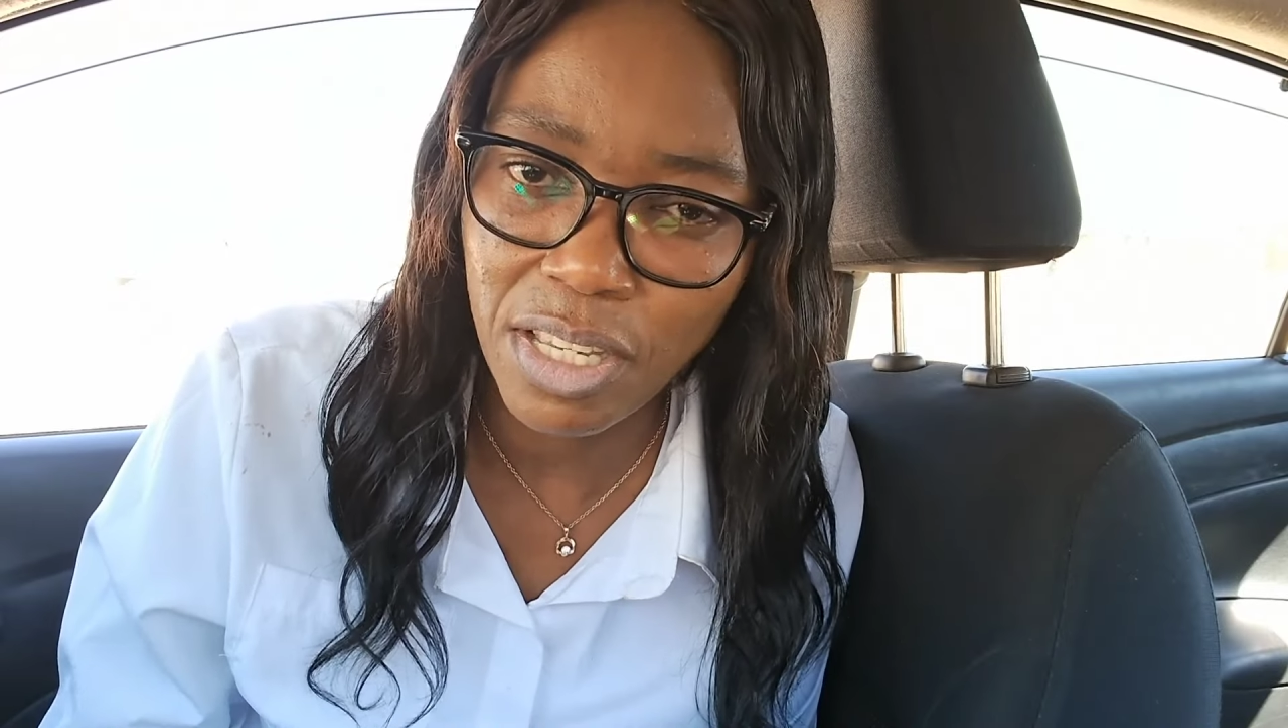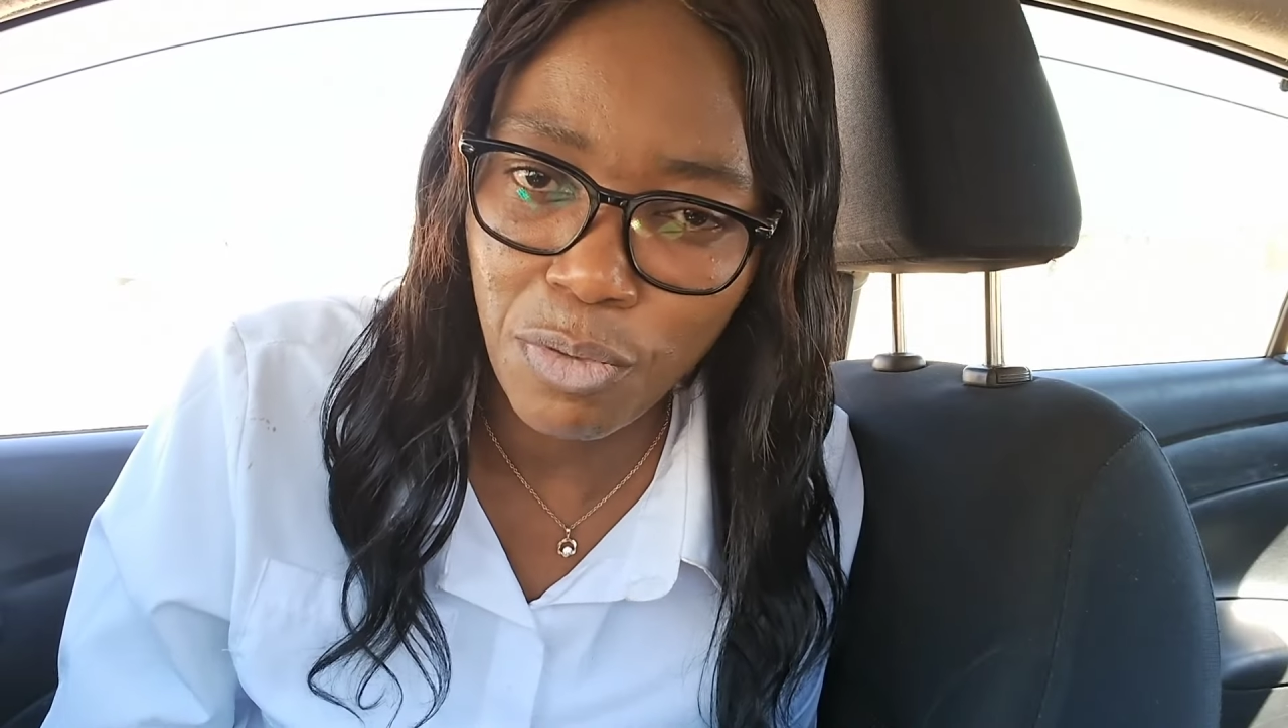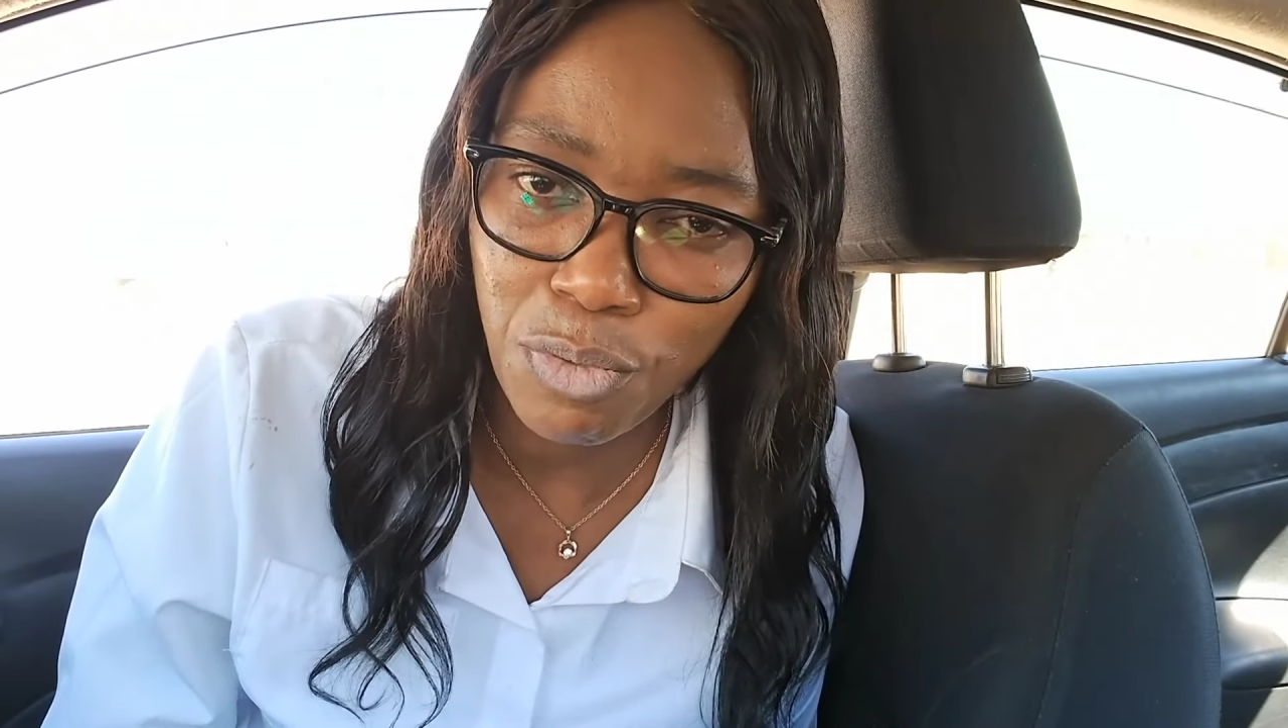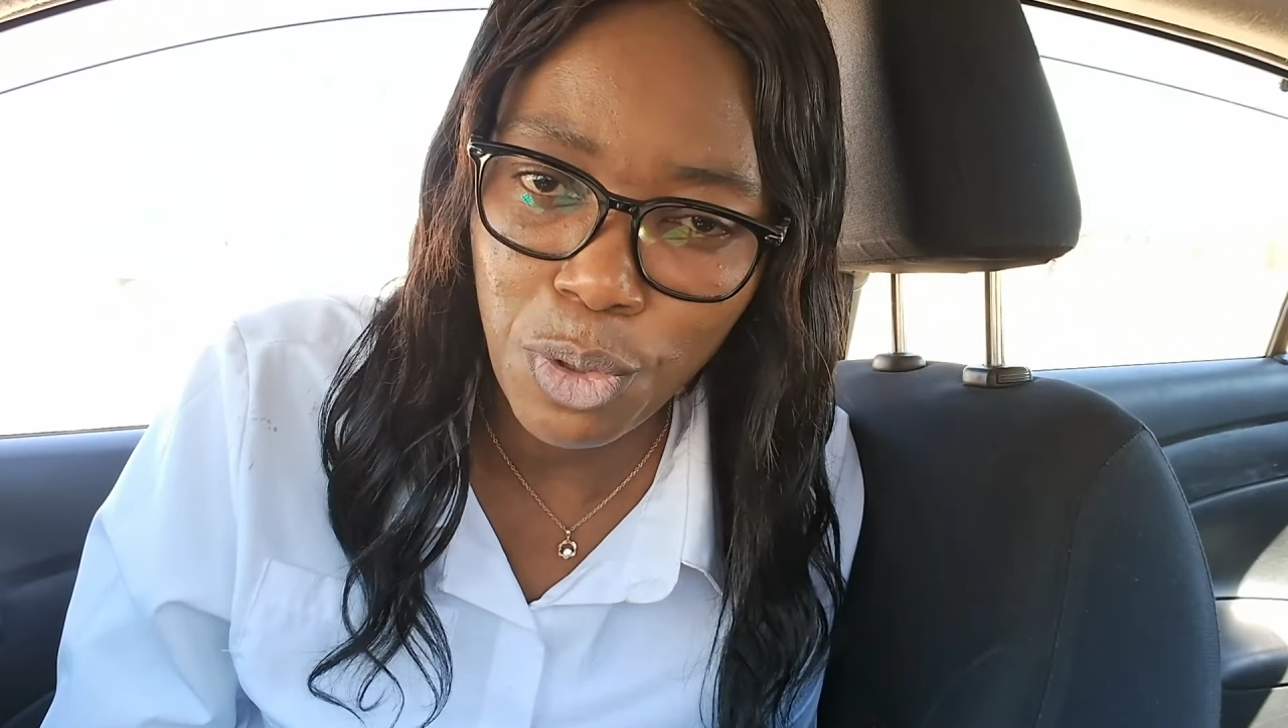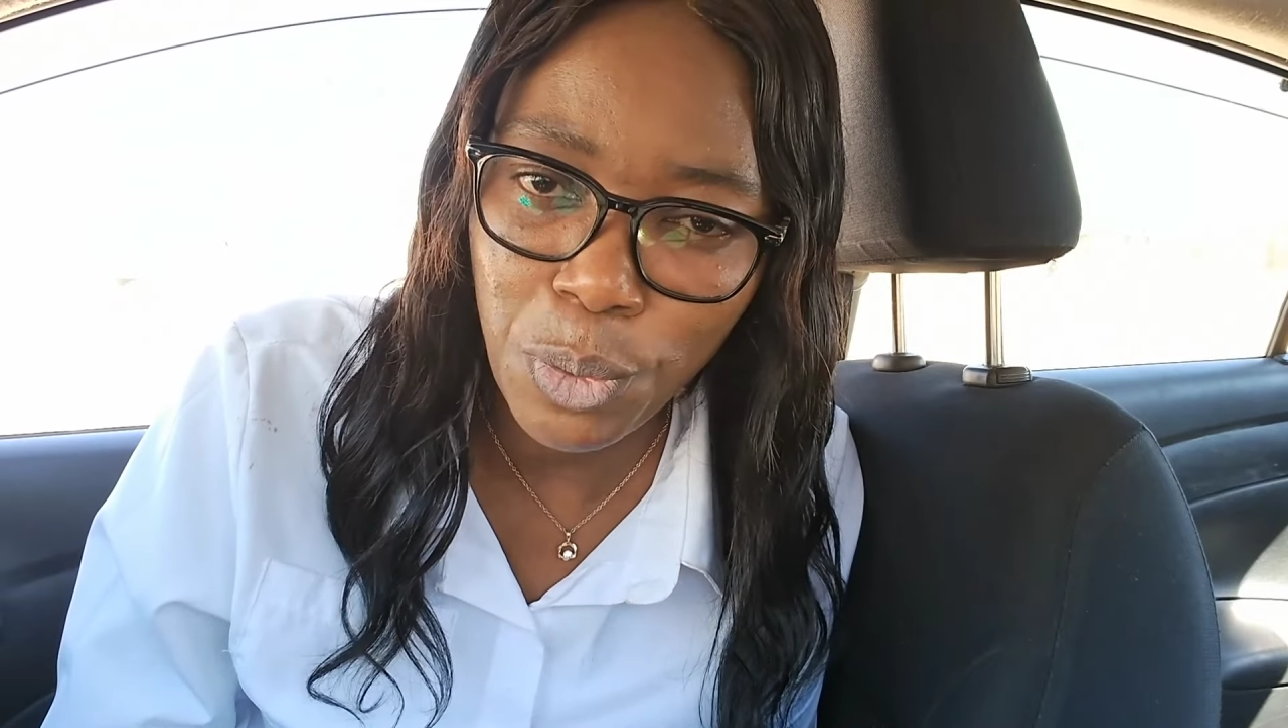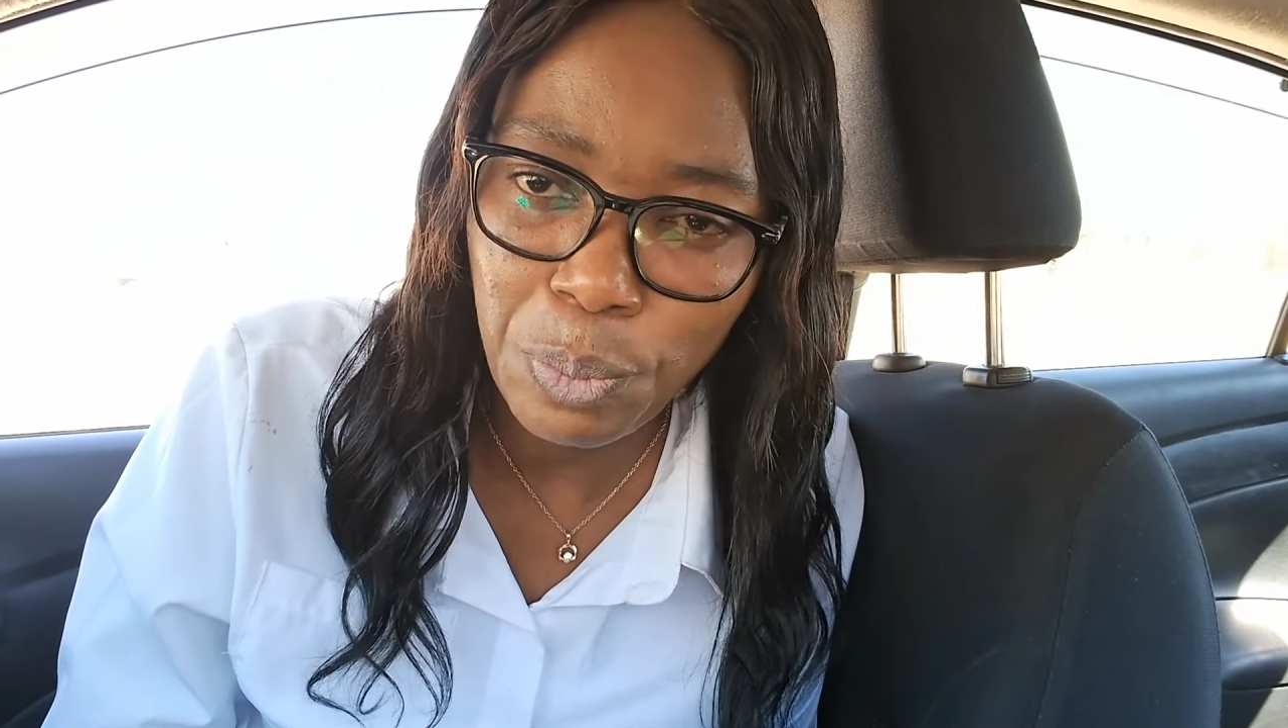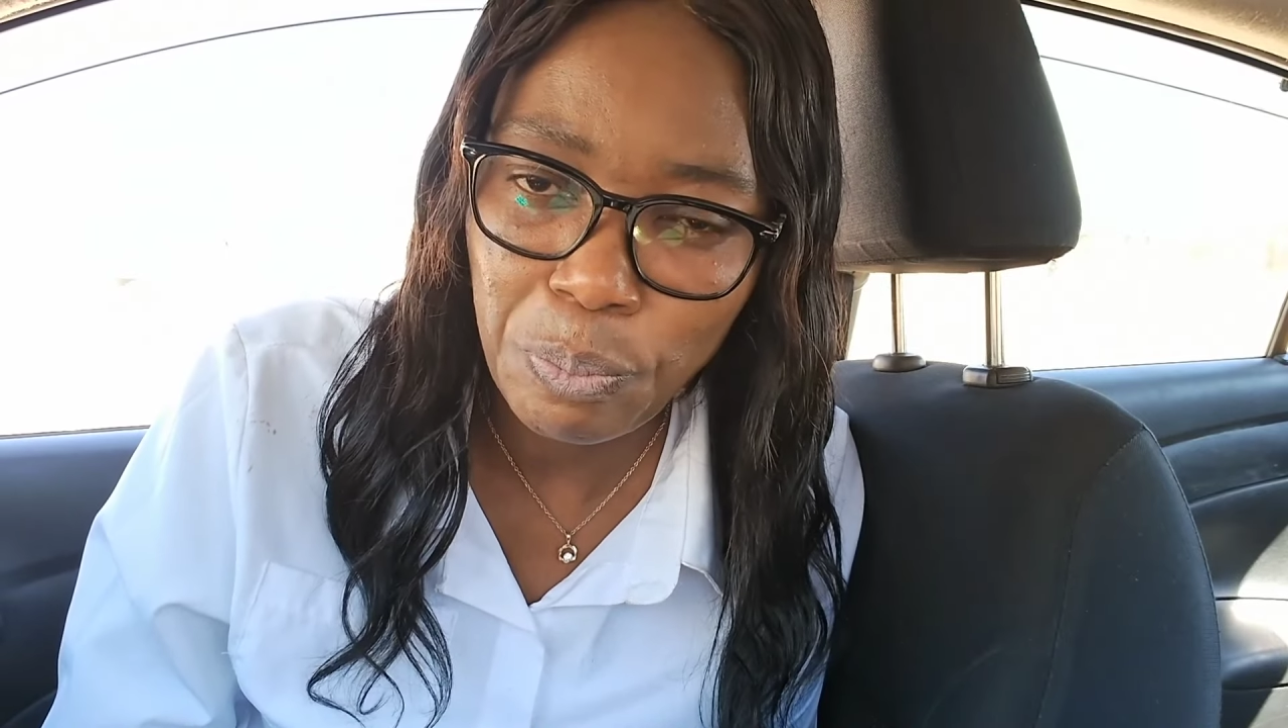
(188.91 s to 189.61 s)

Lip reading: give you.